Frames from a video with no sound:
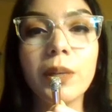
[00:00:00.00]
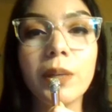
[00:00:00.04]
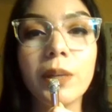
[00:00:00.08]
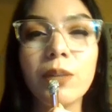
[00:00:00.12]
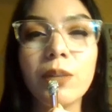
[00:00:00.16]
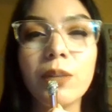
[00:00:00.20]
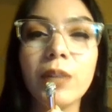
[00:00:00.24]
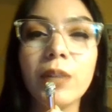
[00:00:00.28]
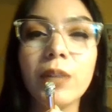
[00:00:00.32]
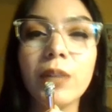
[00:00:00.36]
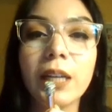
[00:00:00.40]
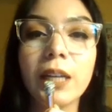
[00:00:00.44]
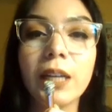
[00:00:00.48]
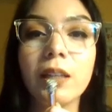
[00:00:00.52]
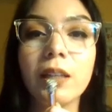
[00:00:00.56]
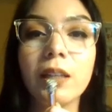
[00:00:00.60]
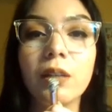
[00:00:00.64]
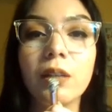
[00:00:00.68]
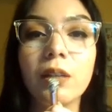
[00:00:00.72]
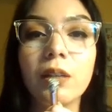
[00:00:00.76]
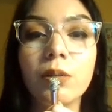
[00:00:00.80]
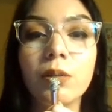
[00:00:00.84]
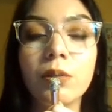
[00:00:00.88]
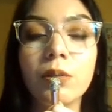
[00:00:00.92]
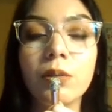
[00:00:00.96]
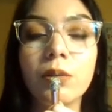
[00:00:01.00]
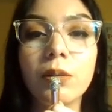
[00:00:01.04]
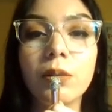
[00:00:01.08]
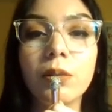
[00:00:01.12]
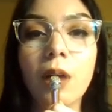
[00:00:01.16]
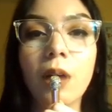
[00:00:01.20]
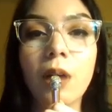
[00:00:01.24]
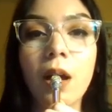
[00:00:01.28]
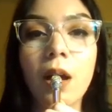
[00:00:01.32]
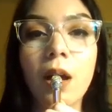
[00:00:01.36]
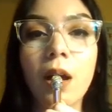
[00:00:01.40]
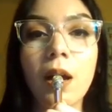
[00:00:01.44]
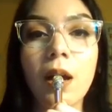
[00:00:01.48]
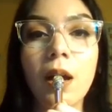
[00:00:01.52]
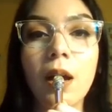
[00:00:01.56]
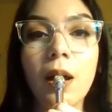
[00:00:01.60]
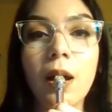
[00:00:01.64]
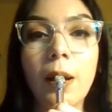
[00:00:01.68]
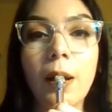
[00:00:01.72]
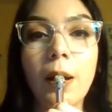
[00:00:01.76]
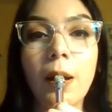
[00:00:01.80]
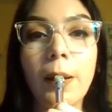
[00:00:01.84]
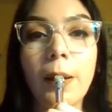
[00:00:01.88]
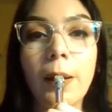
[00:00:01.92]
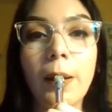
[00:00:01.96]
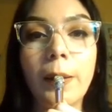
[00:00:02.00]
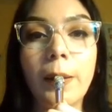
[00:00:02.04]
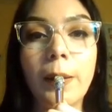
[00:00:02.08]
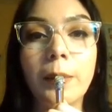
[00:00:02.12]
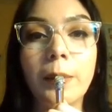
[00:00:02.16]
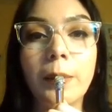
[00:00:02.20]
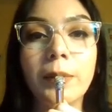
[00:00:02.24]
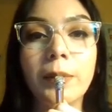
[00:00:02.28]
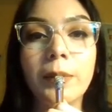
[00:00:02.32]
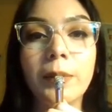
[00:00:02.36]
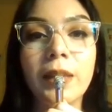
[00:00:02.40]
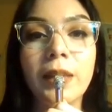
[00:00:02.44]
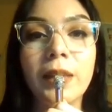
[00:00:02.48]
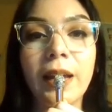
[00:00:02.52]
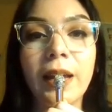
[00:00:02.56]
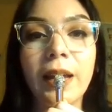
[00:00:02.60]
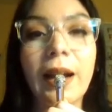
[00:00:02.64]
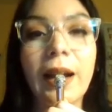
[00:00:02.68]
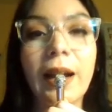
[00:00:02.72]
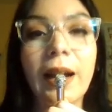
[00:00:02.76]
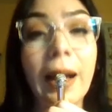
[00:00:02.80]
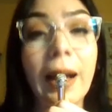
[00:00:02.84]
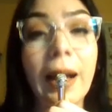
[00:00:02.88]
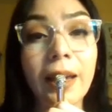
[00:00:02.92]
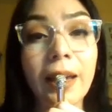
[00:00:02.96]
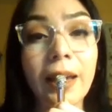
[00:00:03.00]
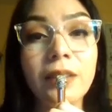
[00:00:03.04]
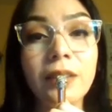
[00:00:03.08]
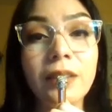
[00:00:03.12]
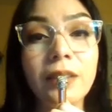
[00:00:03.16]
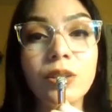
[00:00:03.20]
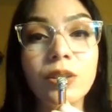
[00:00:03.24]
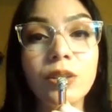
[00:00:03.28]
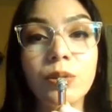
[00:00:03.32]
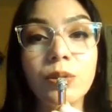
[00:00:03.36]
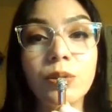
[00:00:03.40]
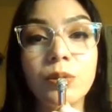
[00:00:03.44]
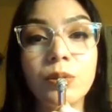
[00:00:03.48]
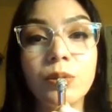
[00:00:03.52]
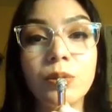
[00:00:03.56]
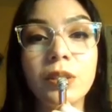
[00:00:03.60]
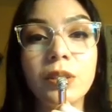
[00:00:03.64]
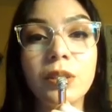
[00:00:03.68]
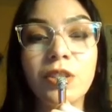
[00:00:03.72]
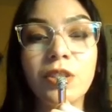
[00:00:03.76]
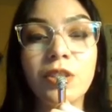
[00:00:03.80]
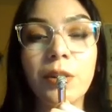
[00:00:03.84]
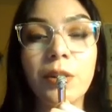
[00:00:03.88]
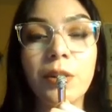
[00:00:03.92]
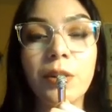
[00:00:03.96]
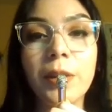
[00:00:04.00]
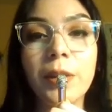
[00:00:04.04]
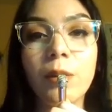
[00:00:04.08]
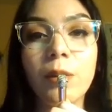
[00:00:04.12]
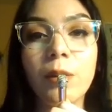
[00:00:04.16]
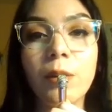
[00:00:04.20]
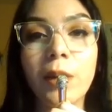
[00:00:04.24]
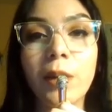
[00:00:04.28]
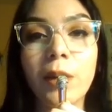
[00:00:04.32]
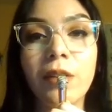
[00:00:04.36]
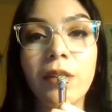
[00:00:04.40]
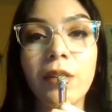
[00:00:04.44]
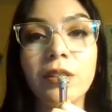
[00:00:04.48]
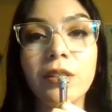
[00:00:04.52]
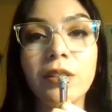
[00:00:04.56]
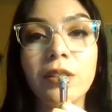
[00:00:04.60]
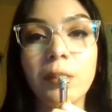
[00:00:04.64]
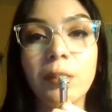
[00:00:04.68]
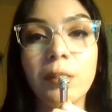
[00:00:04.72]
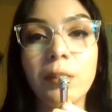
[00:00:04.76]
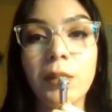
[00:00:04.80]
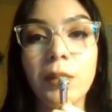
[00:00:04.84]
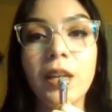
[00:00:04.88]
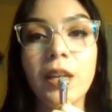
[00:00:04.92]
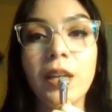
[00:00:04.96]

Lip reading: like a little like guide to determine whether something